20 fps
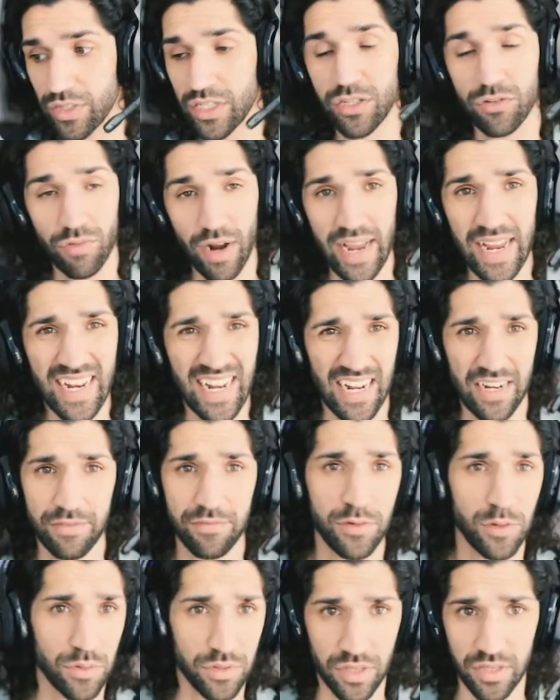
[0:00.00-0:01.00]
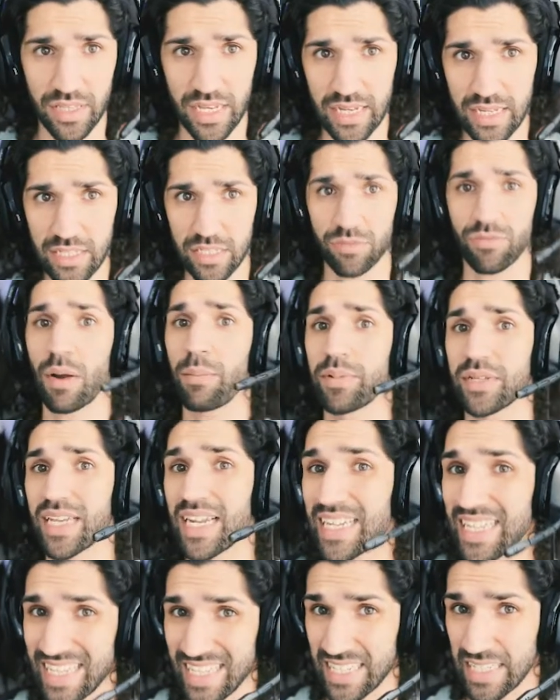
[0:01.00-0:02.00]
terrain and a few other things to
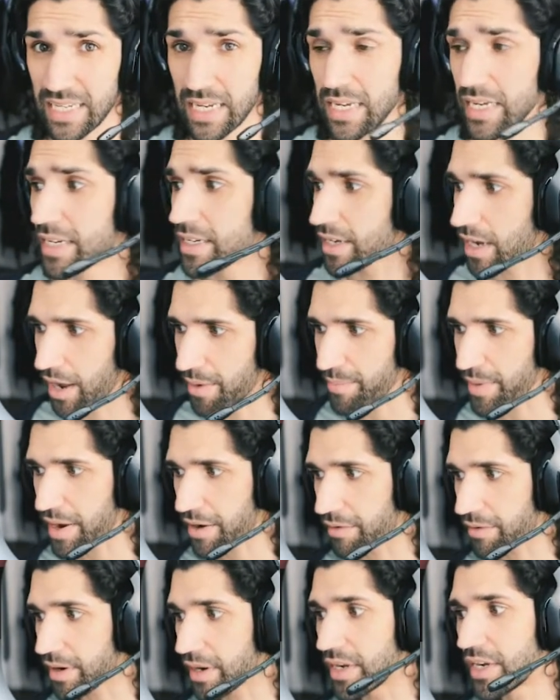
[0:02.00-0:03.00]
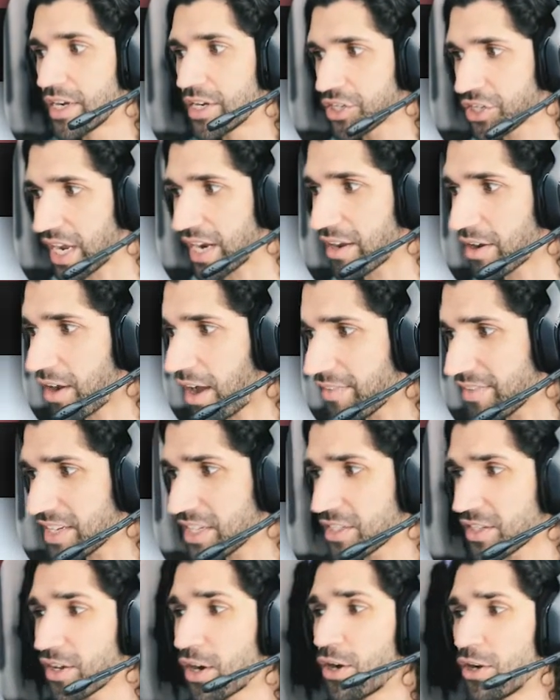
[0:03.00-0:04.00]
represent his Chimera Shadow Garden. This
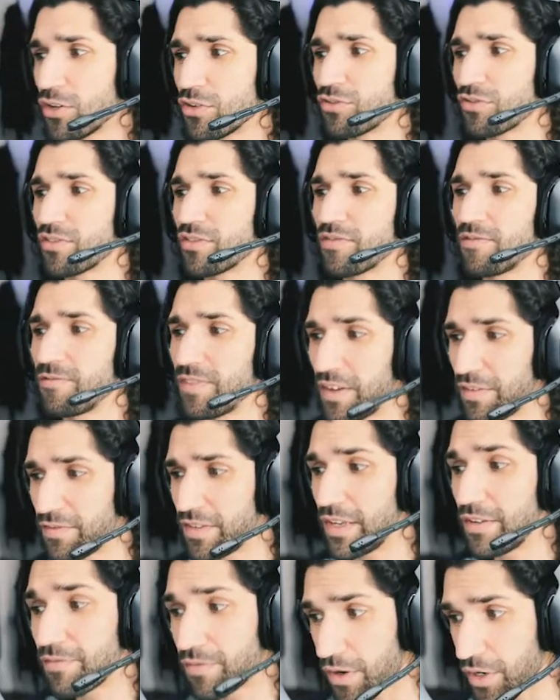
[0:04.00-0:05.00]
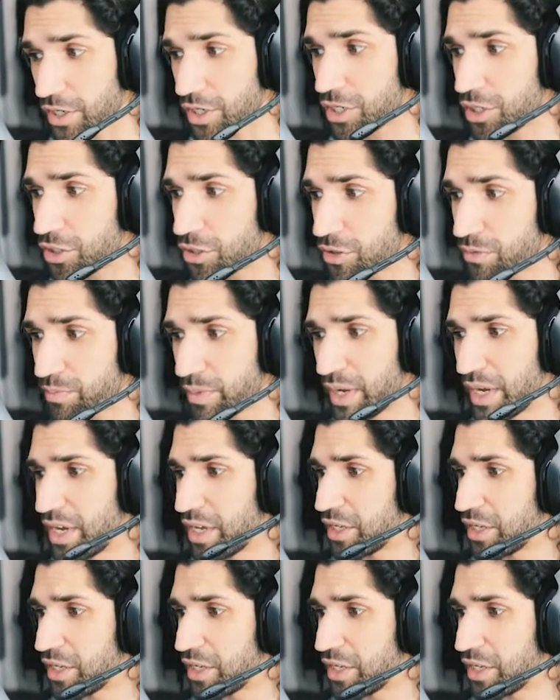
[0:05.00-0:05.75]
is a 150-foot cube.